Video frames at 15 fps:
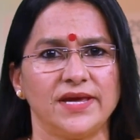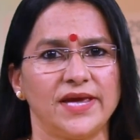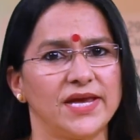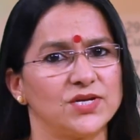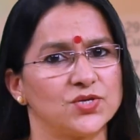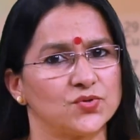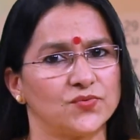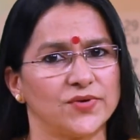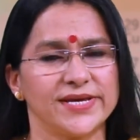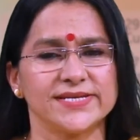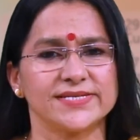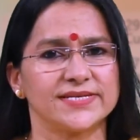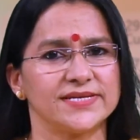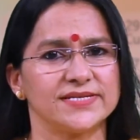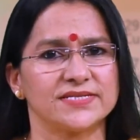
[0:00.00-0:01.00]
it
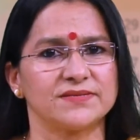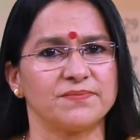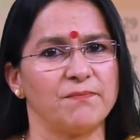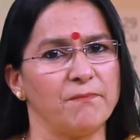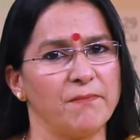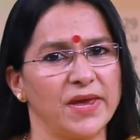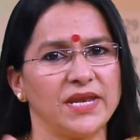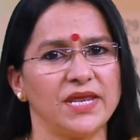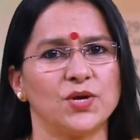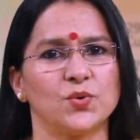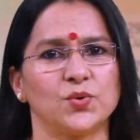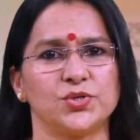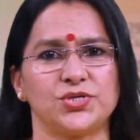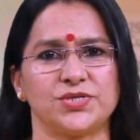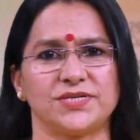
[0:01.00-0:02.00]
raises many
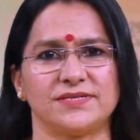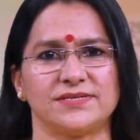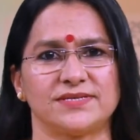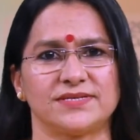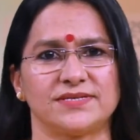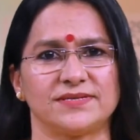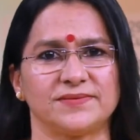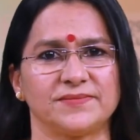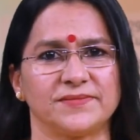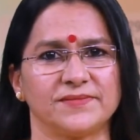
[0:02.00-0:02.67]
questions.